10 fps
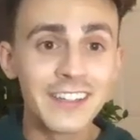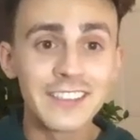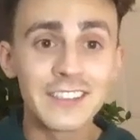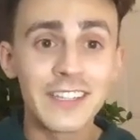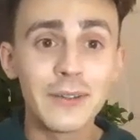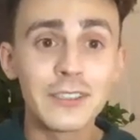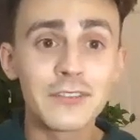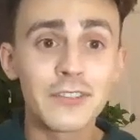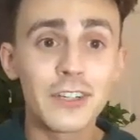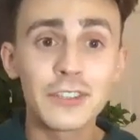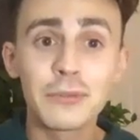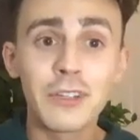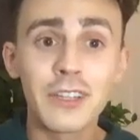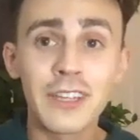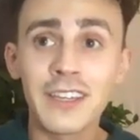So it was
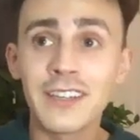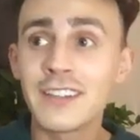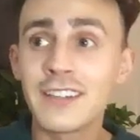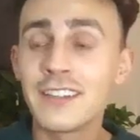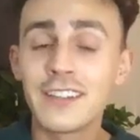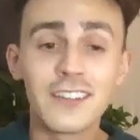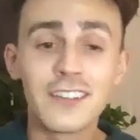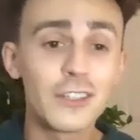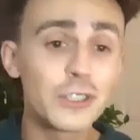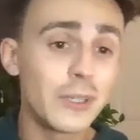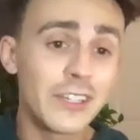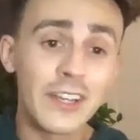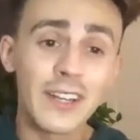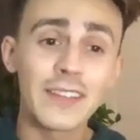virtually none.